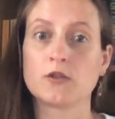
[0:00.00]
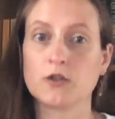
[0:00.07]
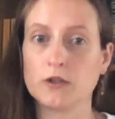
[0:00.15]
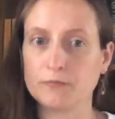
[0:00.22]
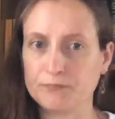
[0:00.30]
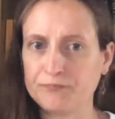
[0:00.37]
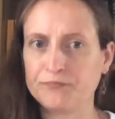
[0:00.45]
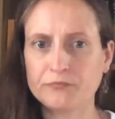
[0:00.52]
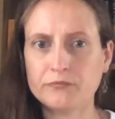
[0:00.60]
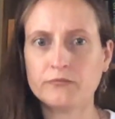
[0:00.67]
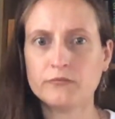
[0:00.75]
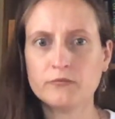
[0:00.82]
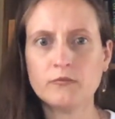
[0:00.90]
So
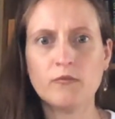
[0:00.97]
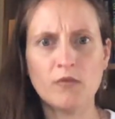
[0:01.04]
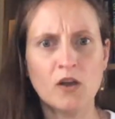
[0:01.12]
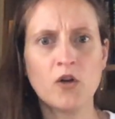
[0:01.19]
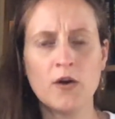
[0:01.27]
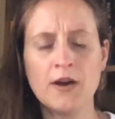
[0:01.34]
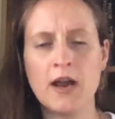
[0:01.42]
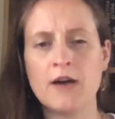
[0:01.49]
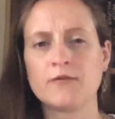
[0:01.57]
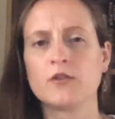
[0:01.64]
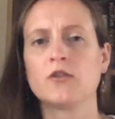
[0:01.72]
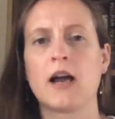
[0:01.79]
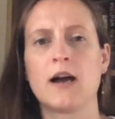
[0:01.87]
go and have a
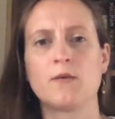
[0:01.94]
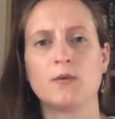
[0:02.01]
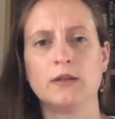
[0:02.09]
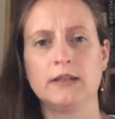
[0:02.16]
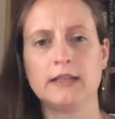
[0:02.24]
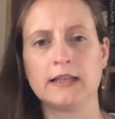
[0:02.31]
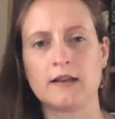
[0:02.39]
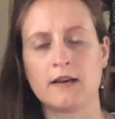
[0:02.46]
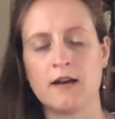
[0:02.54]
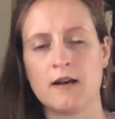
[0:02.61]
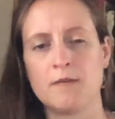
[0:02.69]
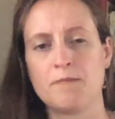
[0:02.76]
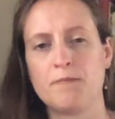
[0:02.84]
look. I will link
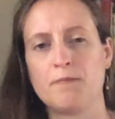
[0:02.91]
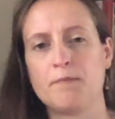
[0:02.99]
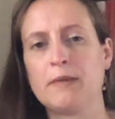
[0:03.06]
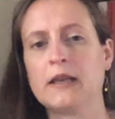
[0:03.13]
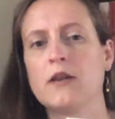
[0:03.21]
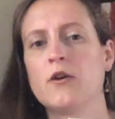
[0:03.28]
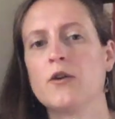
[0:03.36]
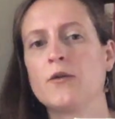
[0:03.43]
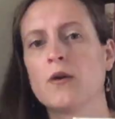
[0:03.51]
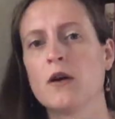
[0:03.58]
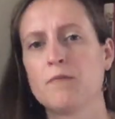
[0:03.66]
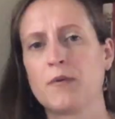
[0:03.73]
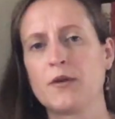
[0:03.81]
her below,
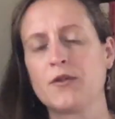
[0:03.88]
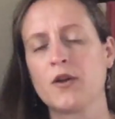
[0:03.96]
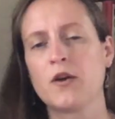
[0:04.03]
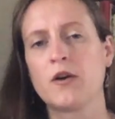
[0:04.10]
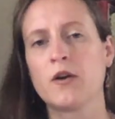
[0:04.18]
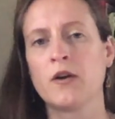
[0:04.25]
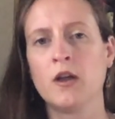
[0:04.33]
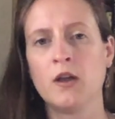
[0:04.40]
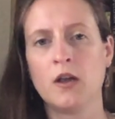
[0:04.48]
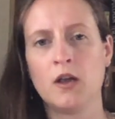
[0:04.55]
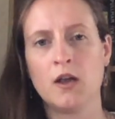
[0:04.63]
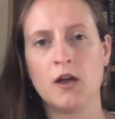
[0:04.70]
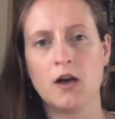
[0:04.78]
both her
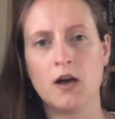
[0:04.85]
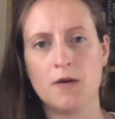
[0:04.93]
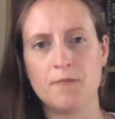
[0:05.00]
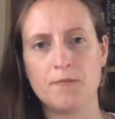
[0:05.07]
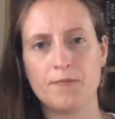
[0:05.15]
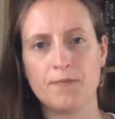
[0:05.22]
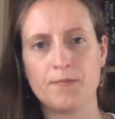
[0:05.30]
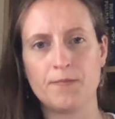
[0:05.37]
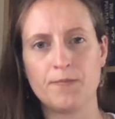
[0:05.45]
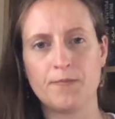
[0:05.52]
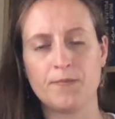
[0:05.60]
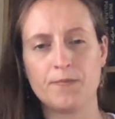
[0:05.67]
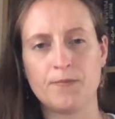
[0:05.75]

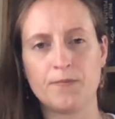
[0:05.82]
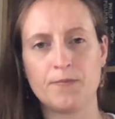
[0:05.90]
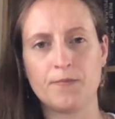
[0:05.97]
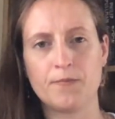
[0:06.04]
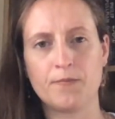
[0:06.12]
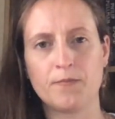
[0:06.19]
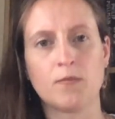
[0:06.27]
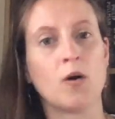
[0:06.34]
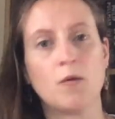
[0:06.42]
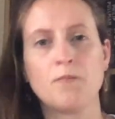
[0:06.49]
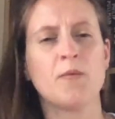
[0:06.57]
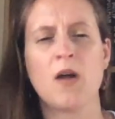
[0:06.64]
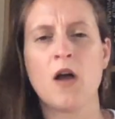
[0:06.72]

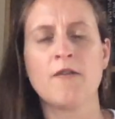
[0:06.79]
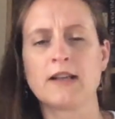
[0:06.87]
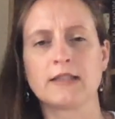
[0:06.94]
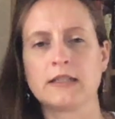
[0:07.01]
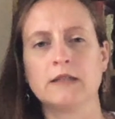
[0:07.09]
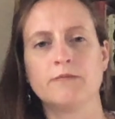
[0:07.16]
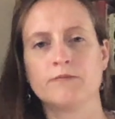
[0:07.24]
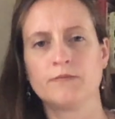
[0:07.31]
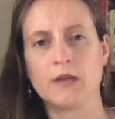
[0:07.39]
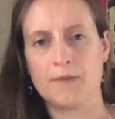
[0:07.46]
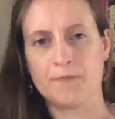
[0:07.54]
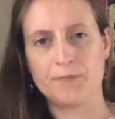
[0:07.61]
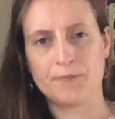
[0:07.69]
her Etsy, yeah.
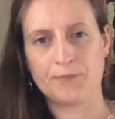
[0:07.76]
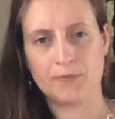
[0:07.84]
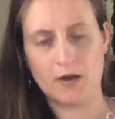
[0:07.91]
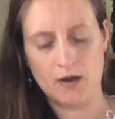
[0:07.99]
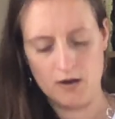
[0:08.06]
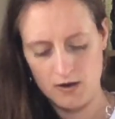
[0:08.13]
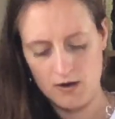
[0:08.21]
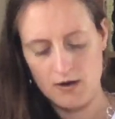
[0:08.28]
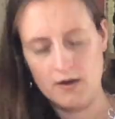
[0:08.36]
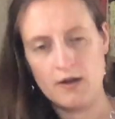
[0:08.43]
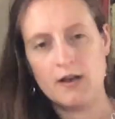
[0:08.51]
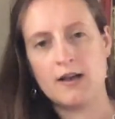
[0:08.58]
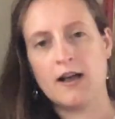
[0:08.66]

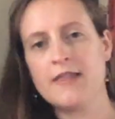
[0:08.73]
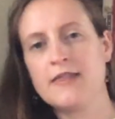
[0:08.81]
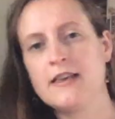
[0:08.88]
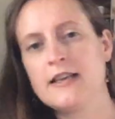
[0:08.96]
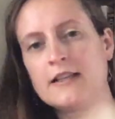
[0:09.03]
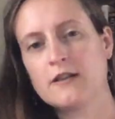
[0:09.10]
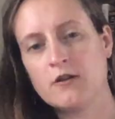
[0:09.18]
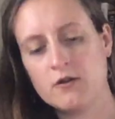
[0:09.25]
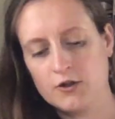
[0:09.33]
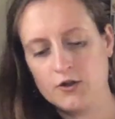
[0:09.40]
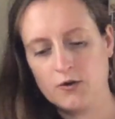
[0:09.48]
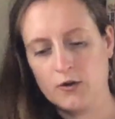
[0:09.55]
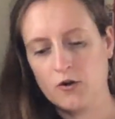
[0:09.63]
And these are the
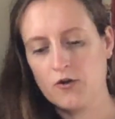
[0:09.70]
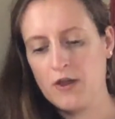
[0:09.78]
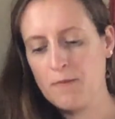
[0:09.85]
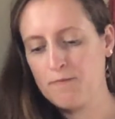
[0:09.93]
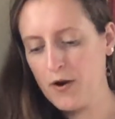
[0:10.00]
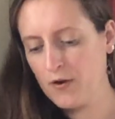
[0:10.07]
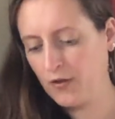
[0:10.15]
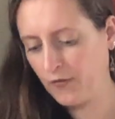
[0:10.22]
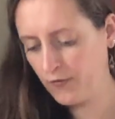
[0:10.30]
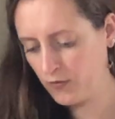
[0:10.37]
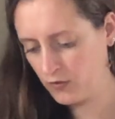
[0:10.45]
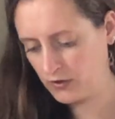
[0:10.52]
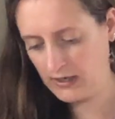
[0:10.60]
2 I got. They're both
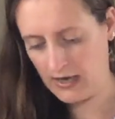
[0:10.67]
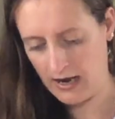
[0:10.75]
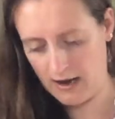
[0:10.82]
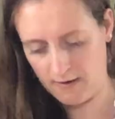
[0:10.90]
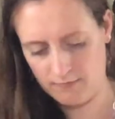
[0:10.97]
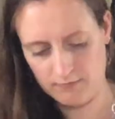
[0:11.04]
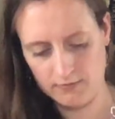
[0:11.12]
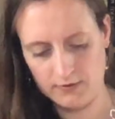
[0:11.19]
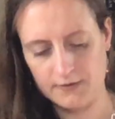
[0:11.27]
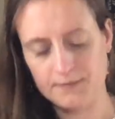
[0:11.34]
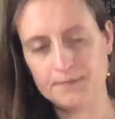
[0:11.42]
40 count.